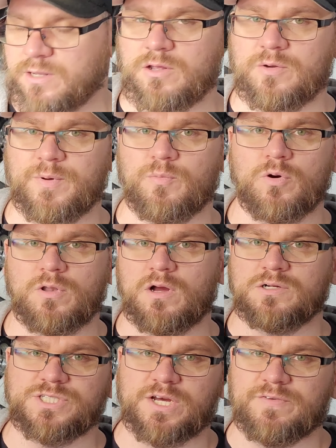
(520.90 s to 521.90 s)
a little bit more
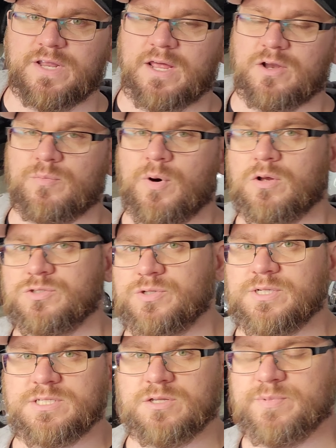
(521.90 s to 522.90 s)
longevity out of your ball
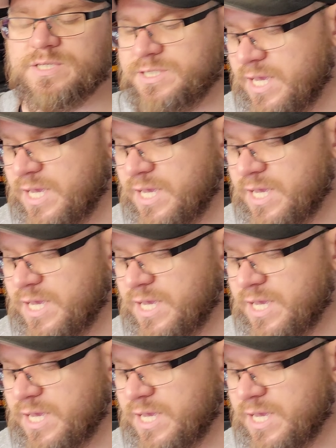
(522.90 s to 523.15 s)
joints, a little bit